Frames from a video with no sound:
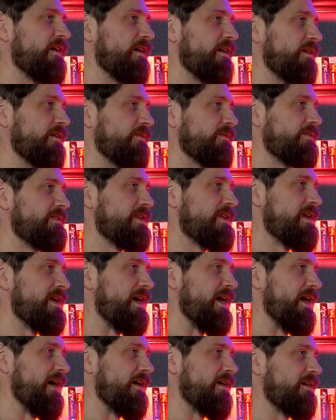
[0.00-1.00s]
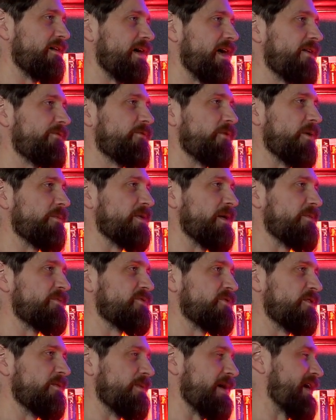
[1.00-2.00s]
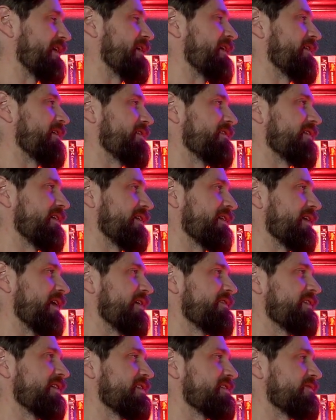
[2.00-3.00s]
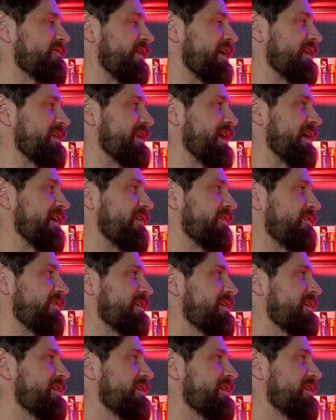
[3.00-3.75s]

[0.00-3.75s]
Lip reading: Yeah, I've warmed up to him. I think he's fine now.